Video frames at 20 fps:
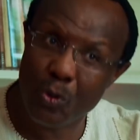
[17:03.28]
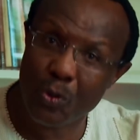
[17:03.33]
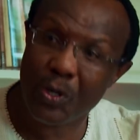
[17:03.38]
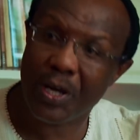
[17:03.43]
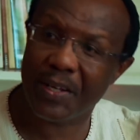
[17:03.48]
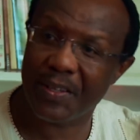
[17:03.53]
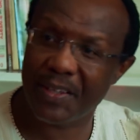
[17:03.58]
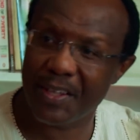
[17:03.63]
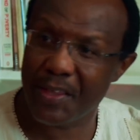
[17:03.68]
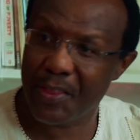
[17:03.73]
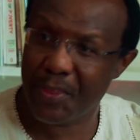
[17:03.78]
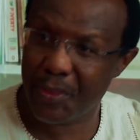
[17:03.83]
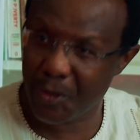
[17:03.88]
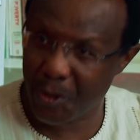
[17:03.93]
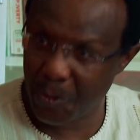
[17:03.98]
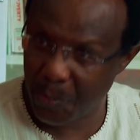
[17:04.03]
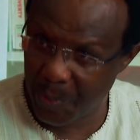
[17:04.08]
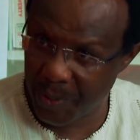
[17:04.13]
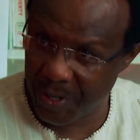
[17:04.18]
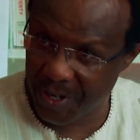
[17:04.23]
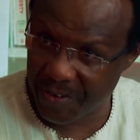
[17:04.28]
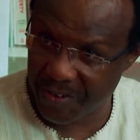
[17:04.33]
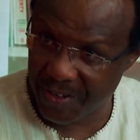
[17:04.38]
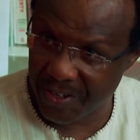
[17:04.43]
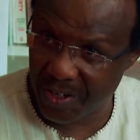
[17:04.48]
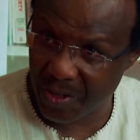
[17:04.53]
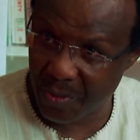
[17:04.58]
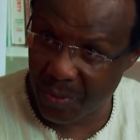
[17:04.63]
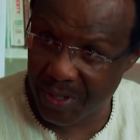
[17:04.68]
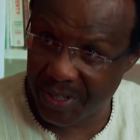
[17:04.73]
look at the Ethiopia
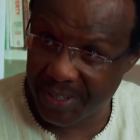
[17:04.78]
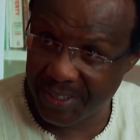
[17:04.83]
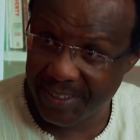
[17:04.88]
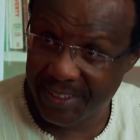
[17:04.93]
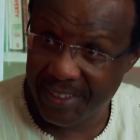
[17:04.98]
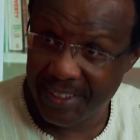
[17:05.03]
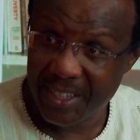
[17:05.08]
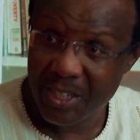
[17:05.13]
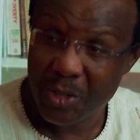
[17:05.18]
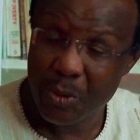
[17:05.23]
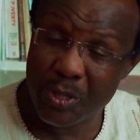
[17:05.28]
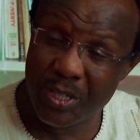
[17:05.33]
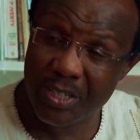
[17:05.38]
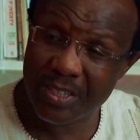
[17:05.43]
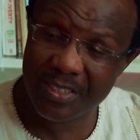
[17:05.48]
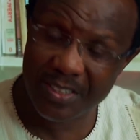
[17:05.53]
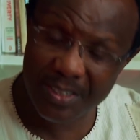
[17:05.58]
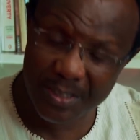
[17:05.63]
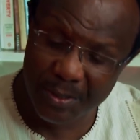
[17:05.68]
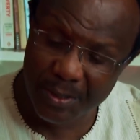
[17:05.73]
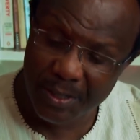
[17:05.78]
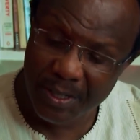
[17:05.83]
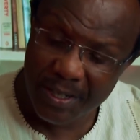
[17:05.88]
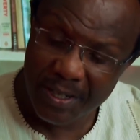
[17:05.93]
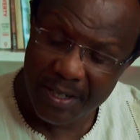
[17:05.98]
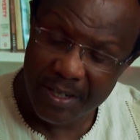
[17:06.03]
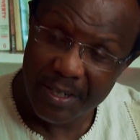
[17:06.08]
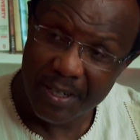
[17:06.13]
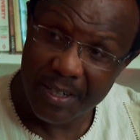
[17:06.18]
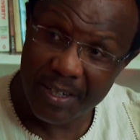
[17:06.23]
Railway, which is
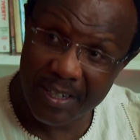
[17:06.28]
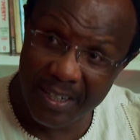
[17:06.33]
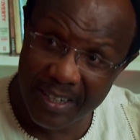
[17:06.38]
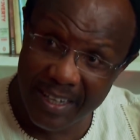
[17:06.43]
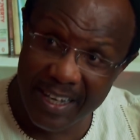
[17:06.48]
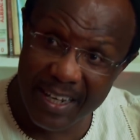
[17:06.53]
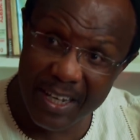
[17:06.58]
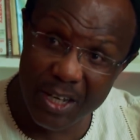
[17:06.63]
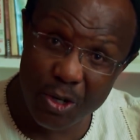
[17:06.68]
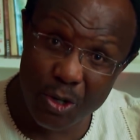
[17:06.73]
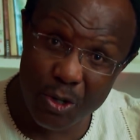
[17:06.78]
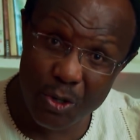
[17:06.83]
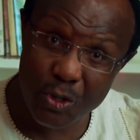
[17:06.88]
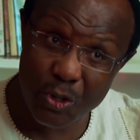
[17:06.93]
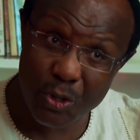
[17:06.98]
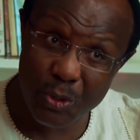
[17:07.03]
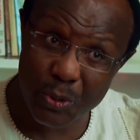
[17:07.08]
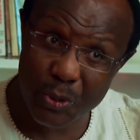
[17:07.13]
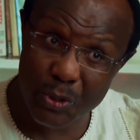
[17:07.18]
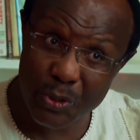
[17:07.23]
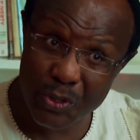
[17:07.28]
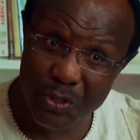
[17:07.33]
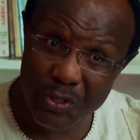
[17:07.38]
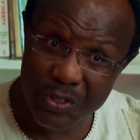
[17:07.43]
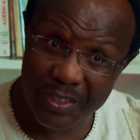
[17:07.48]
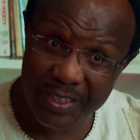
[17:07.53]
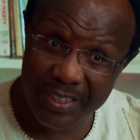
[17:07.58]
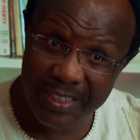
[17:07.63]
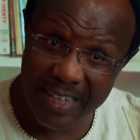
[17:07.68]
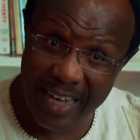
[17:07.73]
clearly also
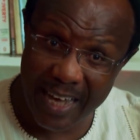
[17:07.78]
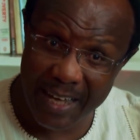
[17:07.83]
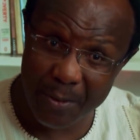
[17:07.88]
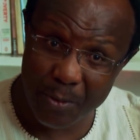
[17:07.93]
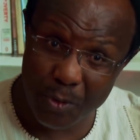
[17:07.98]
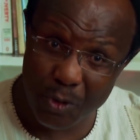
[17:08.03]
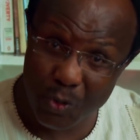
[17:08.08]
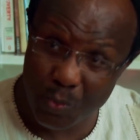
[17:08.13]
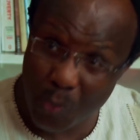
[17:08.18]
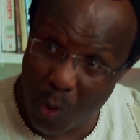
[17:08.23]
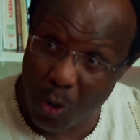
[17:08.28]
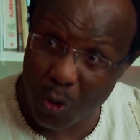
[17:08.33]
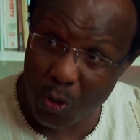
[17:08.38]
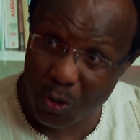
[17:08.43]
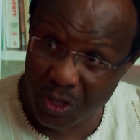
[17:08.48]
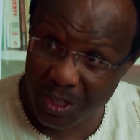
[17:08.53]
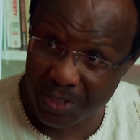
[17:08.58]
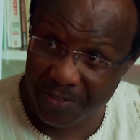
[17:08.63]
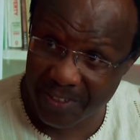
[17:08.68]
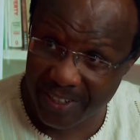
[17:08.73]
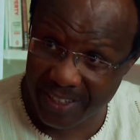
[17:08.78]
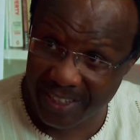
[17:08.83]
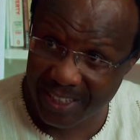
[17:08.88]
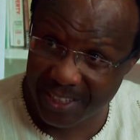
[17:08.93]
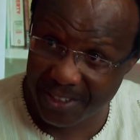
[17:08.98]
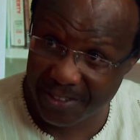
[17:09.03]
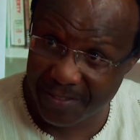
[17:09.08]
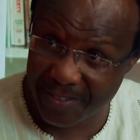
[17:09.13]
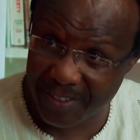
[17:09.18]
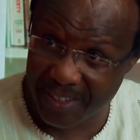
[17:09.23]
was more cost
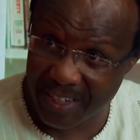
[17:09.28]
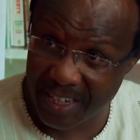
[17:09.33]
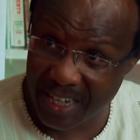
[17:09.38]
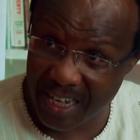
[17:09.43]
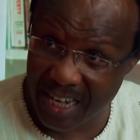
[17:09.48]
effective than